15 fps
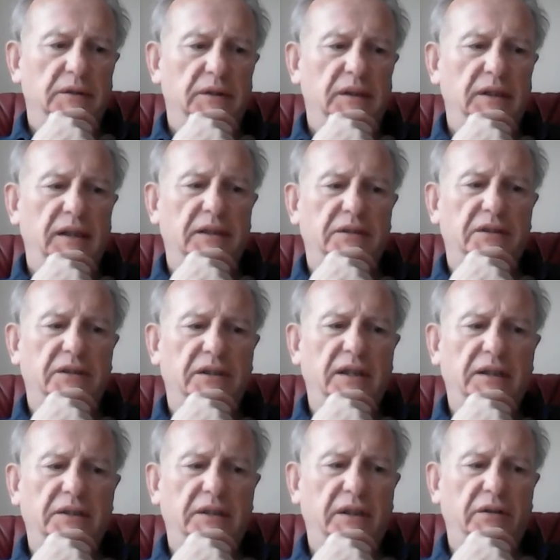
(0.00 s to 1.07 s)
He answered,
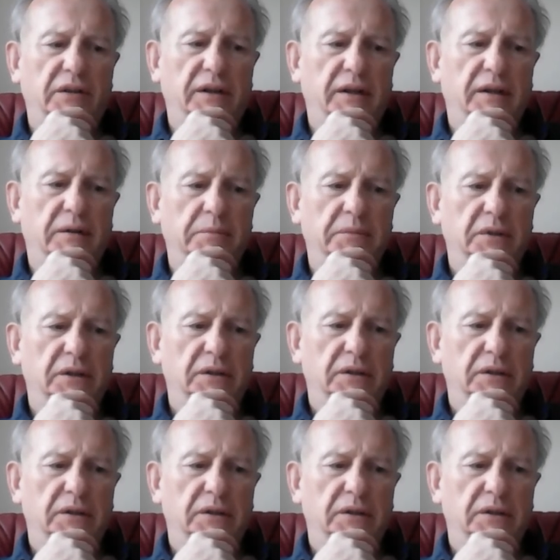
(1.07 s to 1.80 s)
yes, here I am.